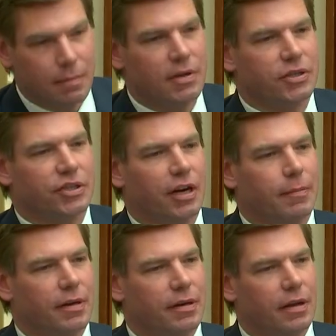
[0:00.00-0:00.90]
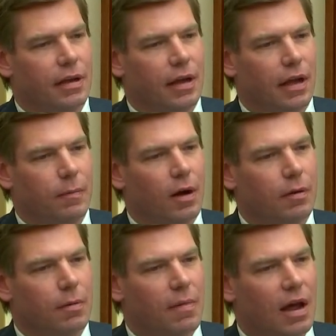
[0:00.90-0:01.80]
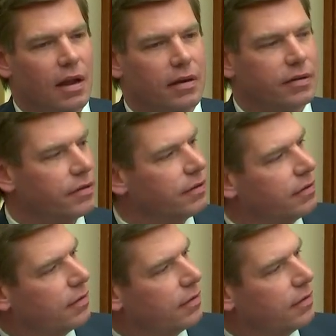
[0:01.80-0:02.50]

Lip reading: Mr. Chairman, I want to remind